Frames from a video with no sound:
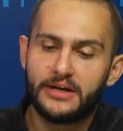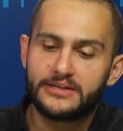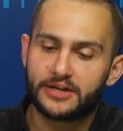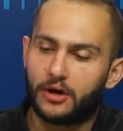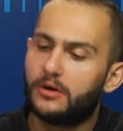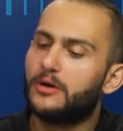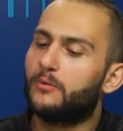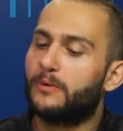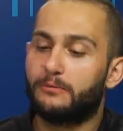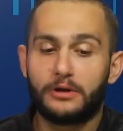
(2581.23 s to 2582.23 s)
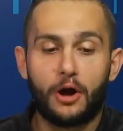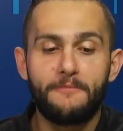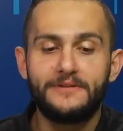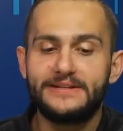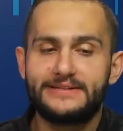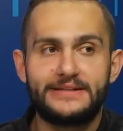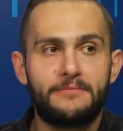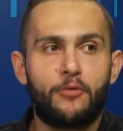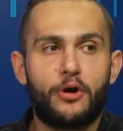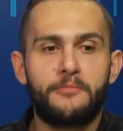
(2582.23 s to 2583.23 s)
So we will hopefully see
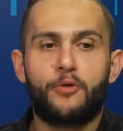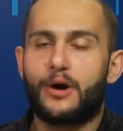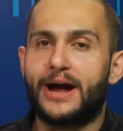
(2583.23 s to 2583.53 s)
more and more